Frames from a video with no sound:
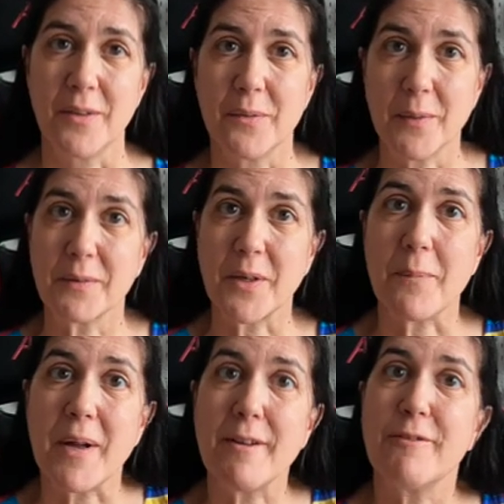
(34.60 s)

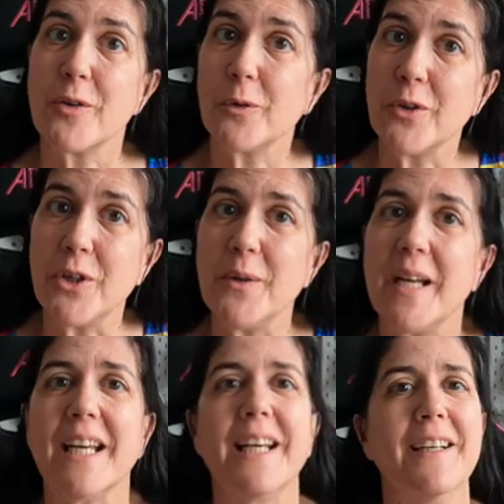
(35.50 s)
welcome if you're new
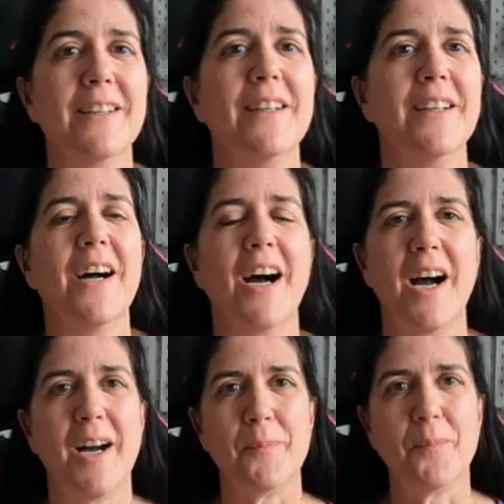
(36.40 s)
here.
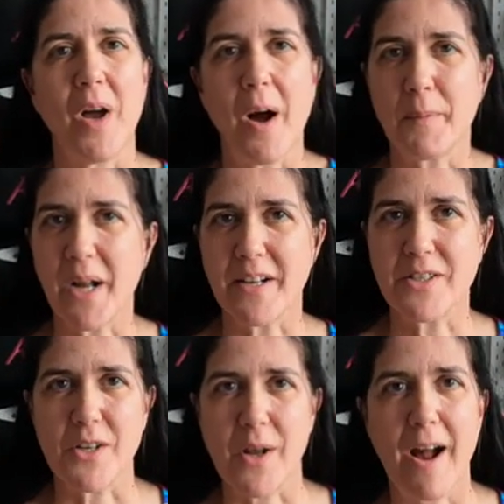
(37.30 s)
I'm going
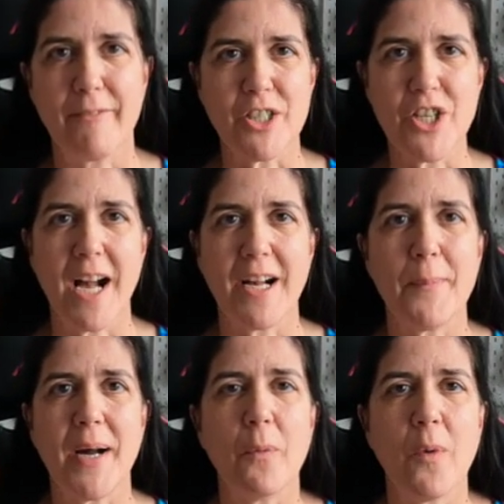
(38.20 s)
to have a chat
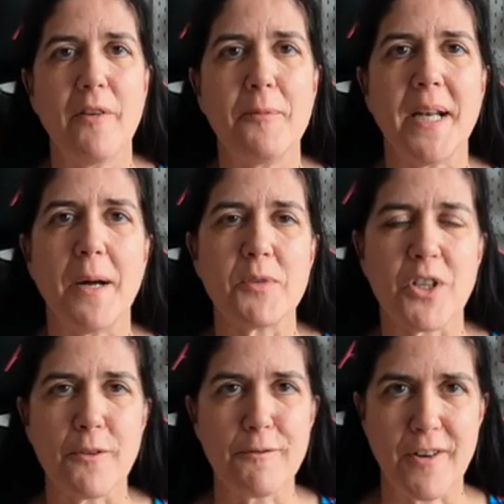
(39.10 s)
about what I've been up
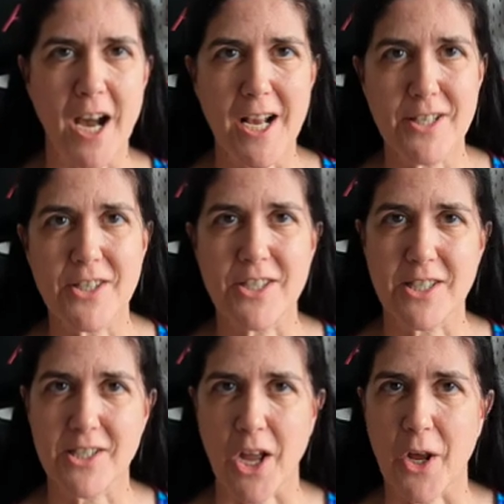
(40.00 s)
to first,
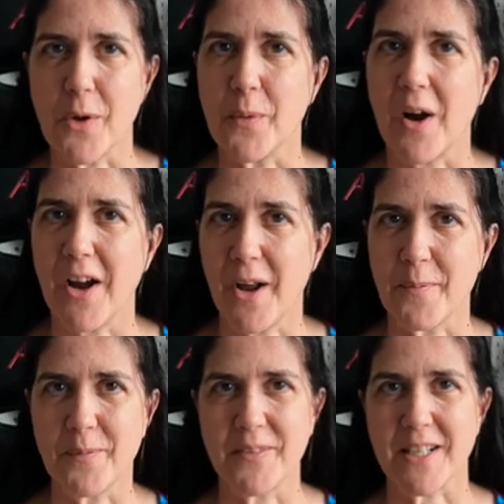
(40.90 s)
so I
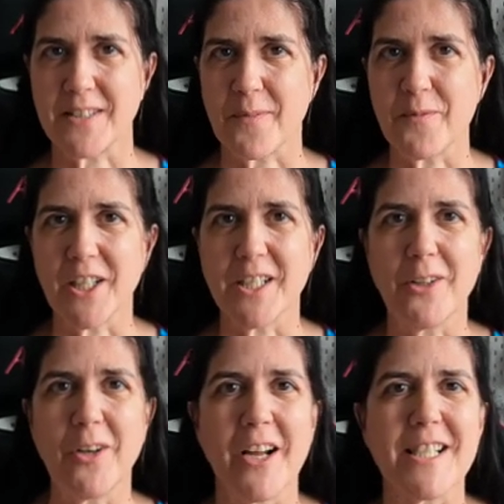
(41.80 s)
hope that's something
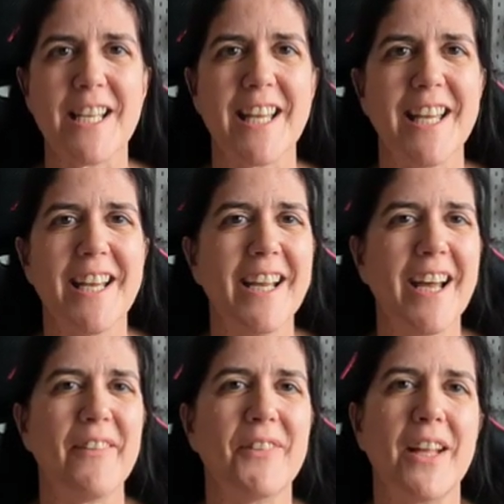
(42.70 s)
you like to hear,
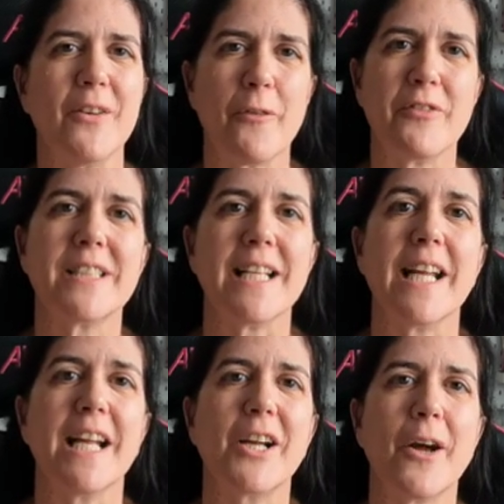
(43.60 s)
and then
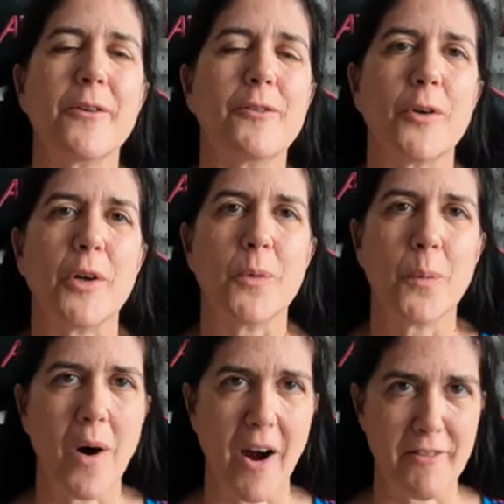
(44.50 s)
obviously go through
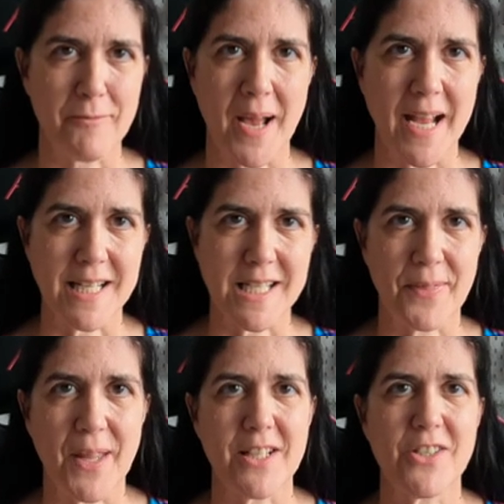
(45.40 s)
what I've made
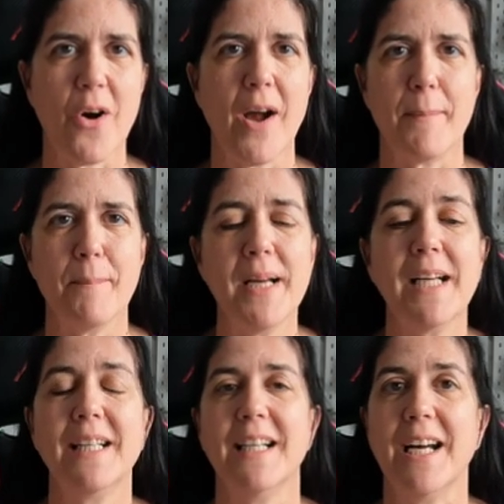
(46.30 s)
in that time
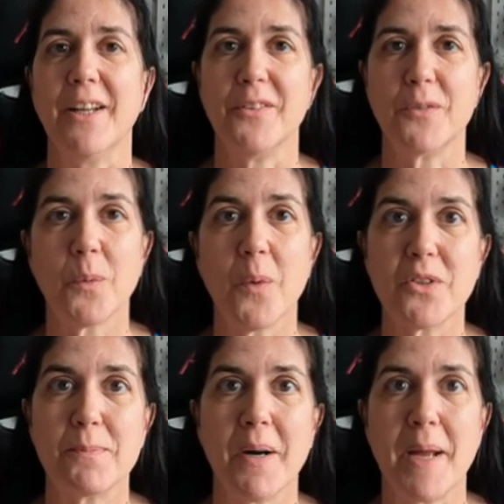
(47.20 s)
and
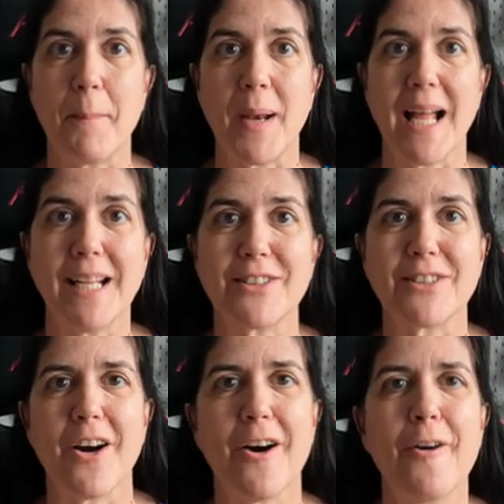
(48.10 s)
what my plans
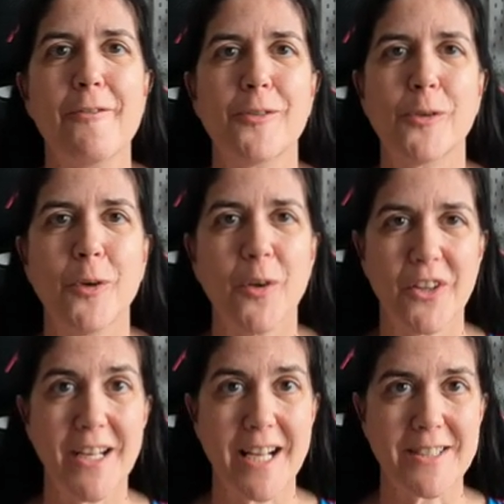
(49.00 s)
are for
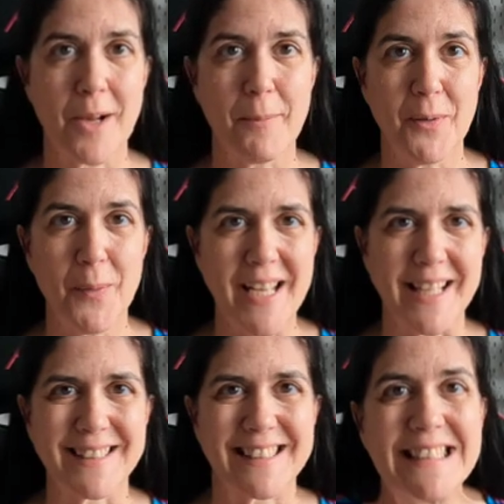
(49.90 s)
the next couple of
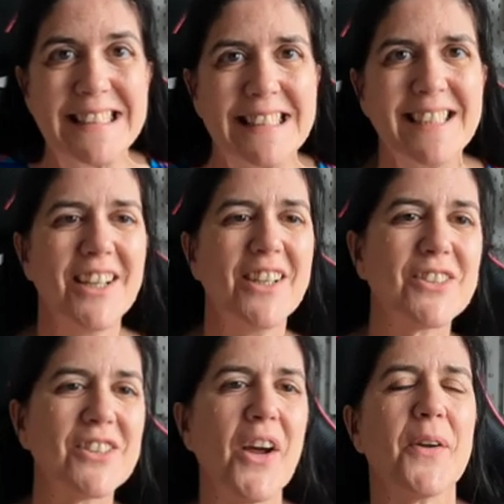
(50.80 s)
weeks.
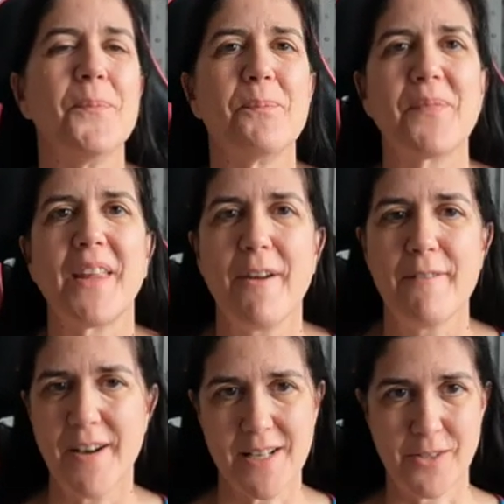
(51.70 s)
So
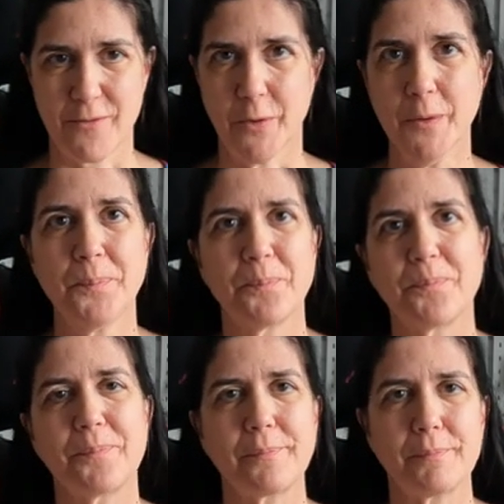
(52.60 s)
first of all,
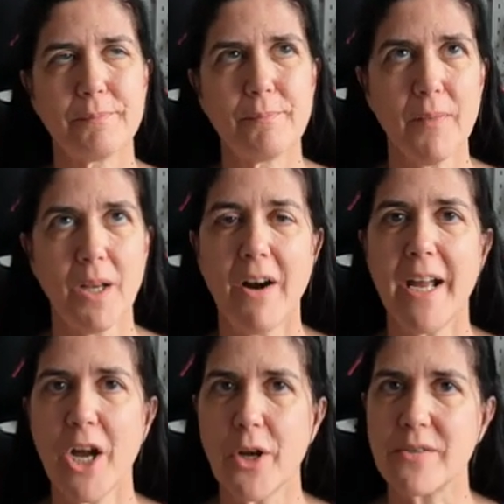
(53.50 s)

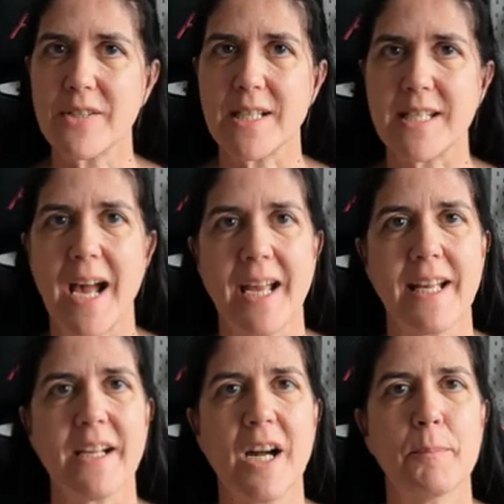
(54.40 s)
I hosted
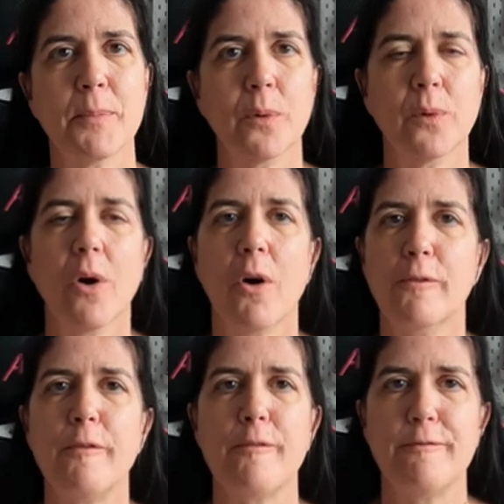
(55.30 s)
a couple
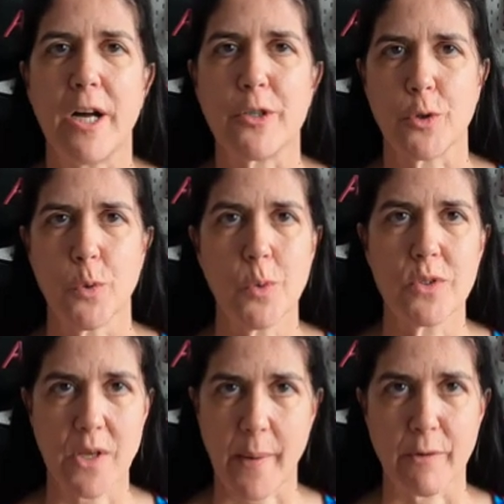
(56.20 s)
of virtual
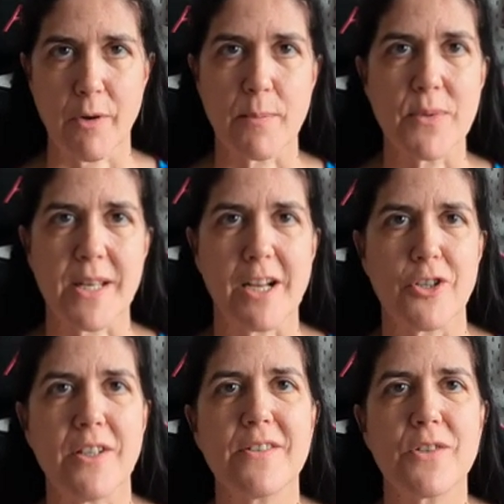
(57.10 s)
sewing room
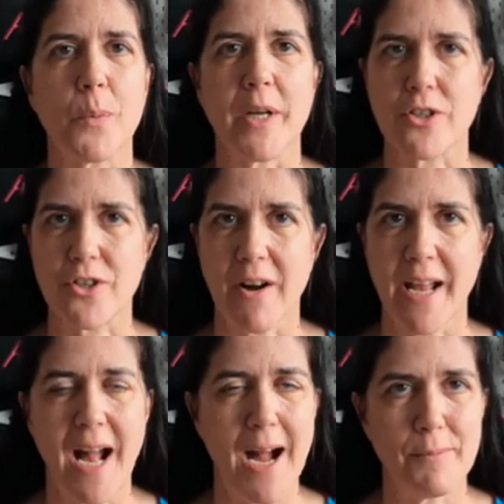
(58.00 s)
sessions, which
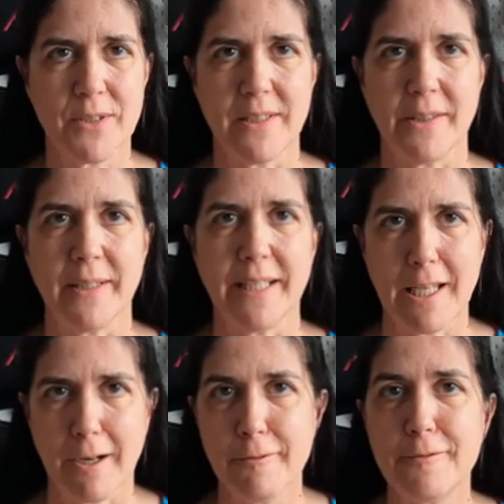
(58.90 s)
I absolutely
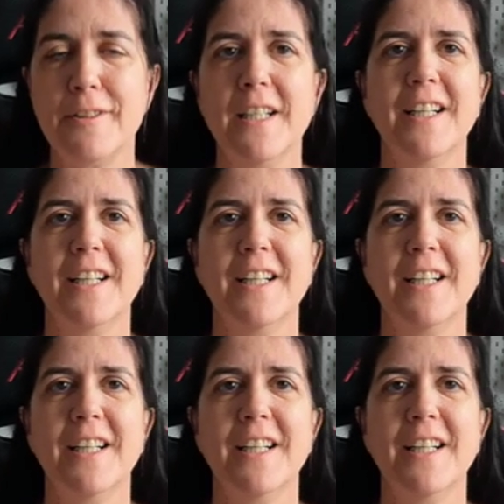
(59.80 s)
love.